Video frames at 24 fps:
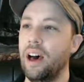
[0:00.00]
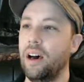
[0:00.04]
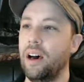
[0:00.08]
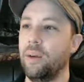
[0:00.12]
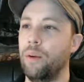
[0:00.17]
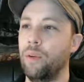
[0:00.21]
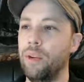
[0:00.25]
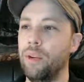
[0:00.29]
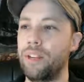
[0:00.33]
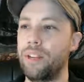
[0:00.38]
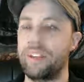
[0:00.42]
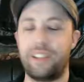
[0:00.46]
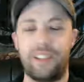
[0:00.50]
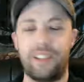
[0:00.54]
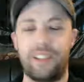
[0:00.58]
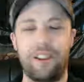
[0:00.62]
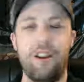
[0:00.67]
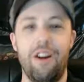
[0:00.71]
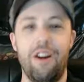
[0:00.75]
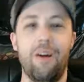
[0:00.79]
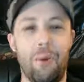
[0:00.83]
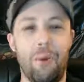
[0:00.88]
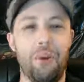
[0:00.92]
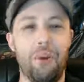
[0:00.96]
which
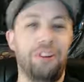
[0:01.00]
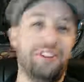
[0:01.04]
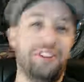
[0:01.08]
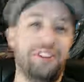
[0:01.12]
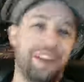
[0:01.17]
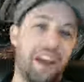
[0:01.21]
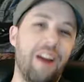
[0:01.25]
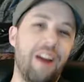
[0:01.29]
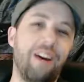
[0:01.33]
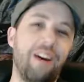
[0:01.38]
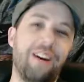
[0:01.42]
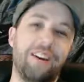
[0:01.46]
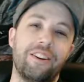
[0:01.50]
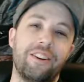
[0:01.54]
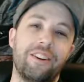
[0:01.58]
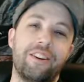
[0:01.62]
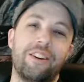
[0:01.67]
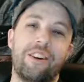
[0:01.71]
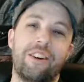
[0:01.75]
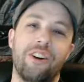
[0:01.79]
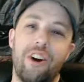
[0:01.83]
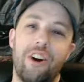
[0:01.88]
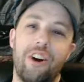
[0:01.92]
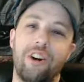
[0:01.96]
Star Wars
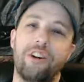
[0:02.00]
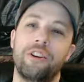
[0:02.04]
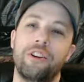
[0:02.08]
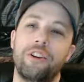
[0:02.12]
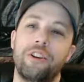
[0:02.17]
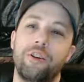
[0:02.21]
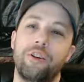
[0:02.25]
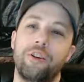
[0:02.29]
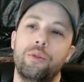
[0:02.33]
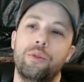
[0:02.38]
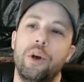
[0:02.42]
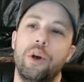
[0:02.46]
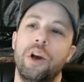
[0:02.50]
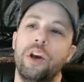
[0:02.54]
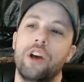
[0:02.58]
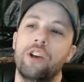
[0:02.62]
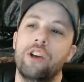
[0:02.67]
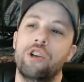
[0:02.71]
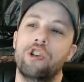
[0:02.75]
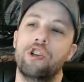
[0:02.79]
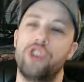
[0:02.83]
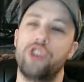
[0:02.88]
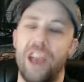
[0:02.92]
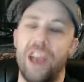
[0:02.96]
character are you
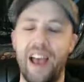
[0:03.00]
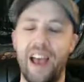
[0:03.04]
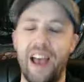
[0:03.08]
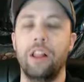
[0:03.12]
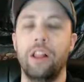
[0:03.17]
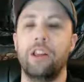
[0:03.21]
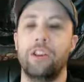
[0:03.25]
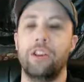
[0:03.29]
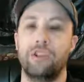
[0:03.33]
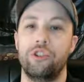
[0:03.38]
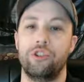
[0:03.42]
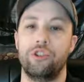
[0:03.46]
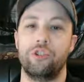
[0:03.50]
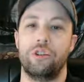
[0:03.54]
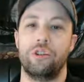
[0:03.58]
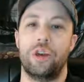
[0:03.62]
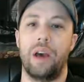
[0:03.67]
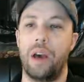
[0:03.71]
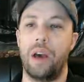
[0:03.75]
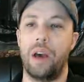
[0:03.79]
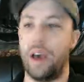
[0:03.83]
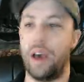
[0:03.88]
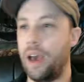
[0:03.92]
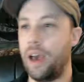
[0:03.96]
challenge.
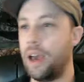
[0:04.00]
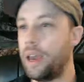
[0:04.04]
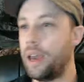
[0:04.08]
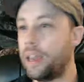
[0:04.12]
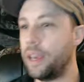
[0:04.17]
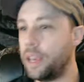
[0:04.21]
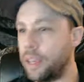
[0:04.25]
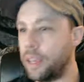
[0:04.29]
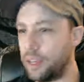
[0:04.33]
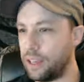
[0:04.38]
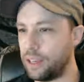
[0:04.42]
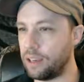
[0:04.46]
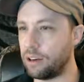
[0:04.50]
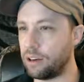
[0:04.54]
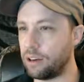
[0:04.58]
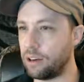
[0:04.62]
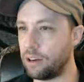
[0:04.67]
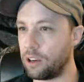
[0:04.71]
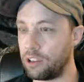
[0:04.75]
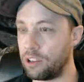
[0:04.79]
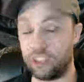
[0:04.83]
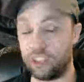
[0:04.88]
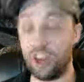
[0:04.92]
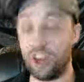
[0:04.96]
I
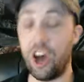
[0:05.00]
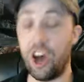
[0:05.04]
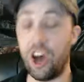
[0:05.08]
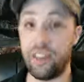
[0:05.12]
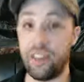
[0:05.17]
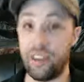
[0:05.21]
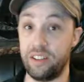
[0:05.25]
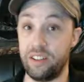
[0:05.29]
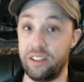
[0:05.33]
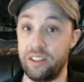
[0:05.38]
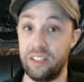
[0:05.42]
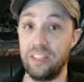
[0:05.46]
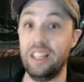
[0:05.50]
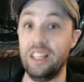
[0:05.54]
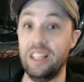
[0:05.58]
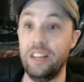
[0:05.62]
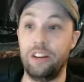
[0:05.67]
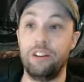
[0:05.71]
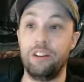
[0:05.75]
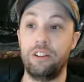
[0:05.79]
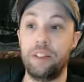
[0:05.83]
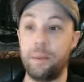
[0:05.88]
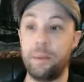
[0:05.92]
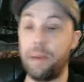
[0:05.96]
saw this
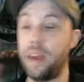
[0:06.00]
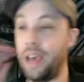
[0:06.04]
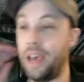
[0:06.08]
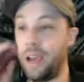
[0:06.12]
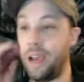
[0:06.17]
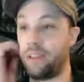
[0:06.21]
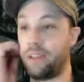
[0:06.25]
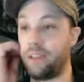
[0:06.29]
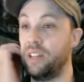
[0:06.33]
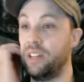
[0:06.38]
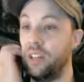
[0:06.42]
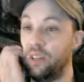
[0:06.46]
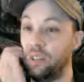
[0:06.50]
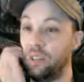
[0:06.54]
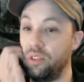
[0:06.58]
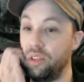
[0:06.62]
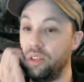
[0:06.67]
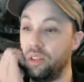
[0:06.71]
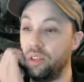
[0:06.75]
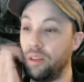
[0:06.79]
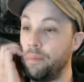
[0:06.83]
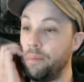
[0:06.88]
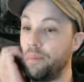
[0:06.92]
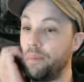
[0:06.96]
literally by accident. I was
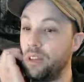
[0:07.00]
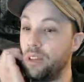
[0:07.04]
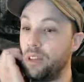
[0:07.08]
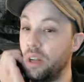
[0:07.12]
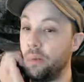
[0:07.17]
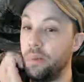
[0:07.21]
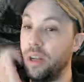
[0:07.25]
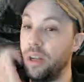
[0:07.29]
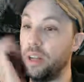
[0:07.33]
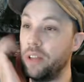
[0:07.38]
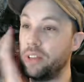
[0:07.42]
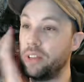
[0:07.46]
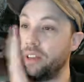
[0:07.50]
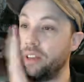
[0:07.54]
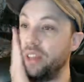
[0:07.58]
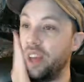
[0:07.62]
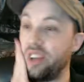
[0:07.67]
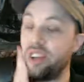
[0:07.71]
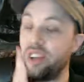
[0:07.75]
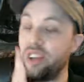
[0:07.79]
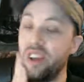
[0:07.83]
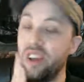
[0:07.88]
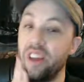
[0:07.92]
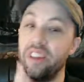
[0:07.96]
looking up something else and I
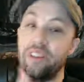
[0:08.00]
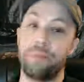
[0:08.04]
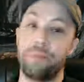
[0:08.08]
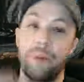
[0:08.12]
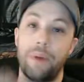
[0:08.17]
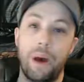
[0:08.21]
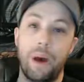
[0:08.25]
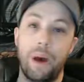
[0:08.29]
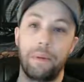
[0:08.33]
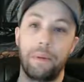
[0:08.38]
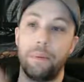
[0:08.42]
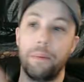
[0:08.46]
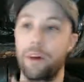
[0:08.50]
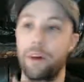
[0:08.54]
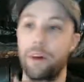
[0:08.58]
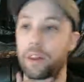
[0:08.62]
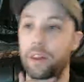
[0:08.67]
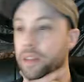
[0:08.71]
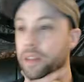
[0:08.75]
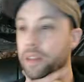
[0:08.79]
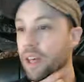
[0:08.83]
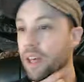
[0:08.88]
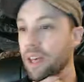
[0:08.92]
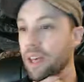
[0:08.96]
saw this pop up
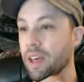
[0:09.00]
on